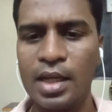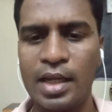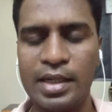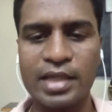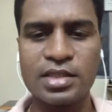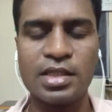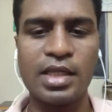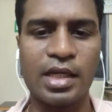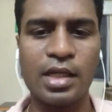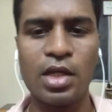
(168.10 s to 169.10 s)
Next
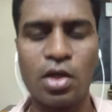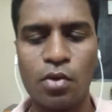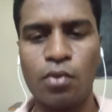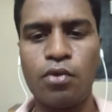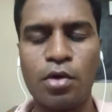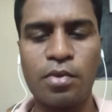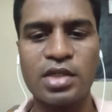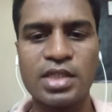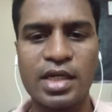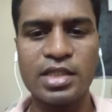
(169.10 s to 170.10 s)
thing, food
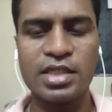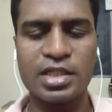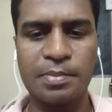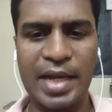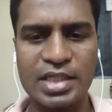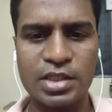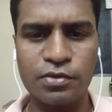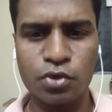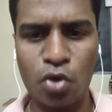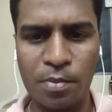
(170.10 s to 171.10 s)
processing industry has
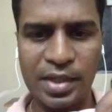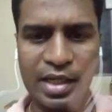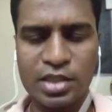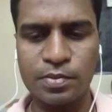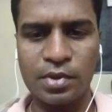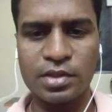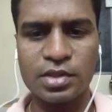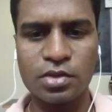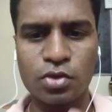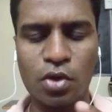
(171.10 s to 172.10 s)
massive scope in
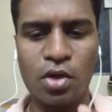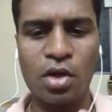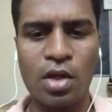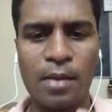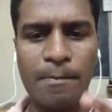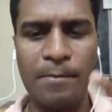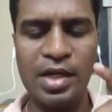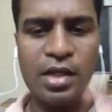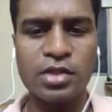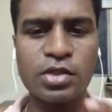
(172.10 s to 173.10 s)
exports. So
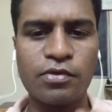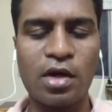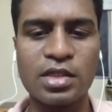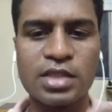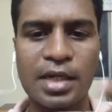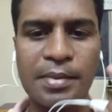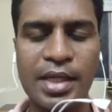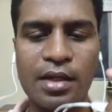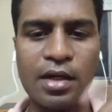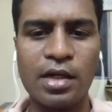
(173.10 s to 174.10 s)
billions of dollars can
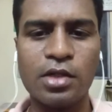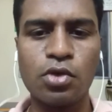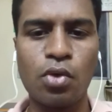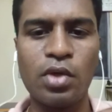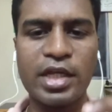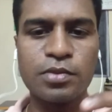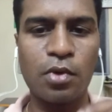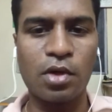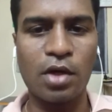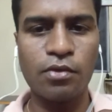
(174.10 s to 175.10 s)
be earned through
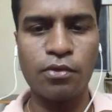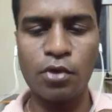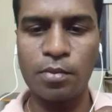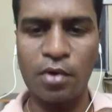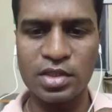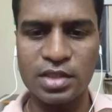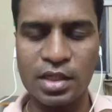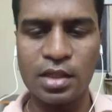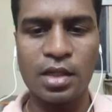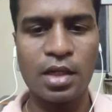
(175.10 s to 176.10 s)
export of food
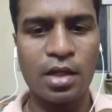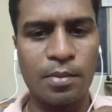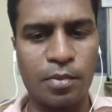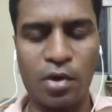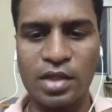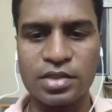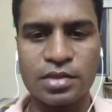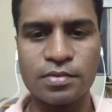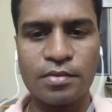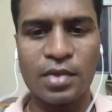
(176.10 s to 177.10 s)
processing products.